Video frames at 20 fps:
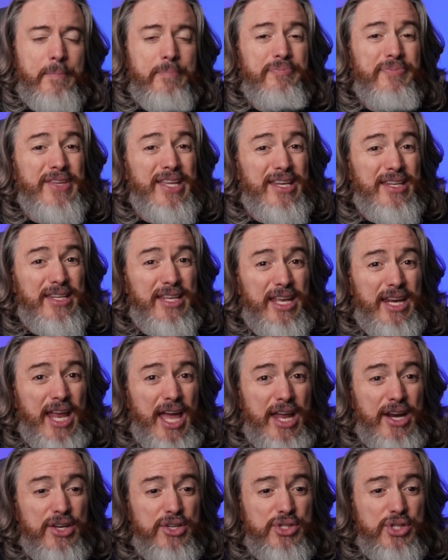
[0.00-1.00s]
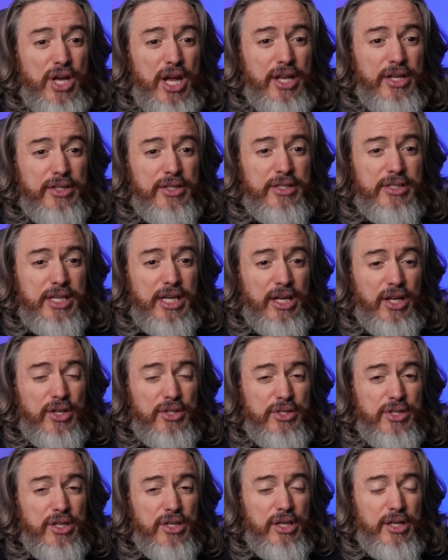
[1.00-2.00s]
He did had a shot to take
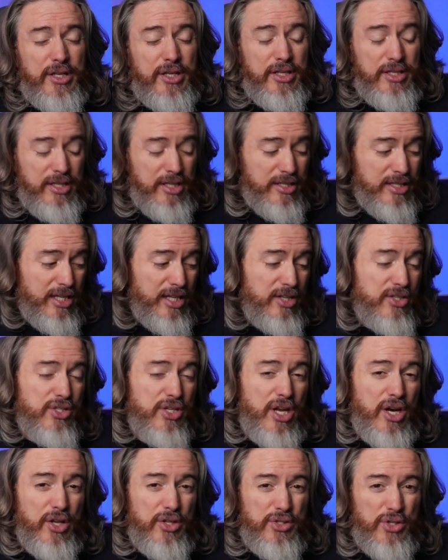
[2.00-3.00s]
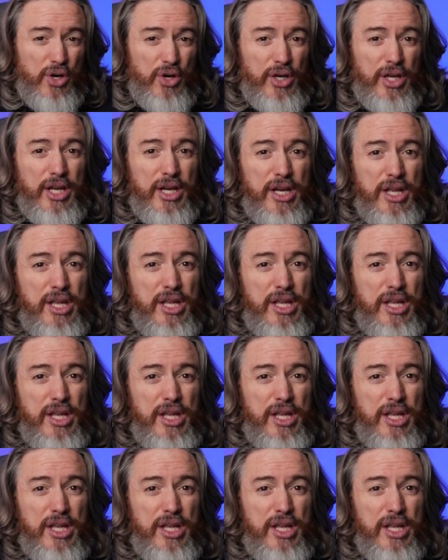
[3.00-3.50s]
on. He did take a shot on target.